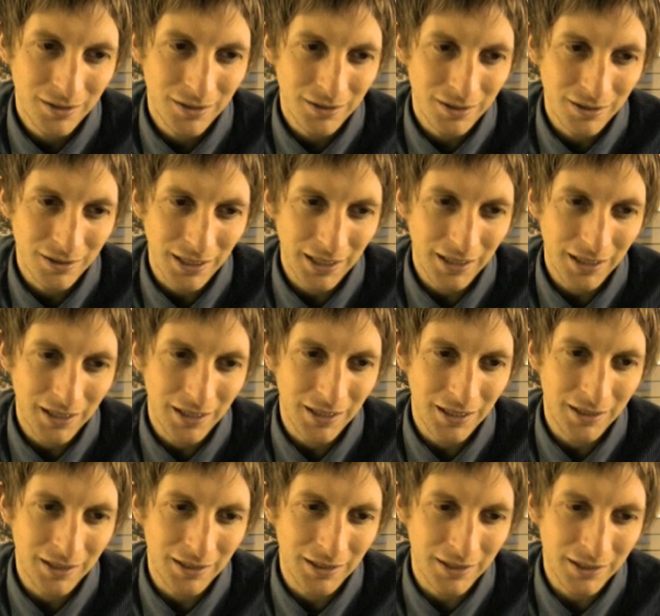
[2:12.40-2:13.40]
Okay, and
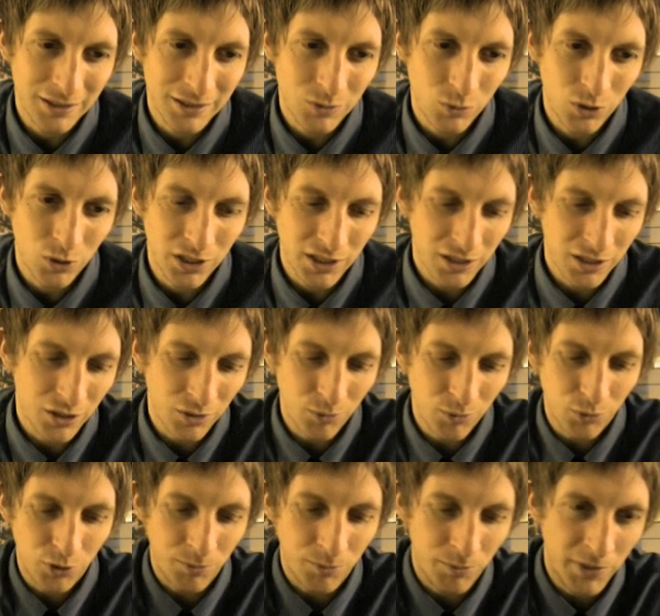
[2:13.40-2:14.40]
then this one I'll
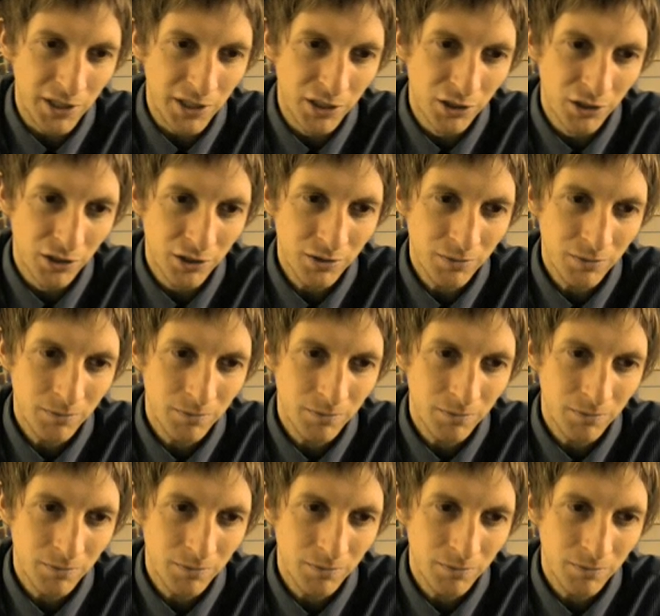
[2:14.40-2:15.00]
put middle.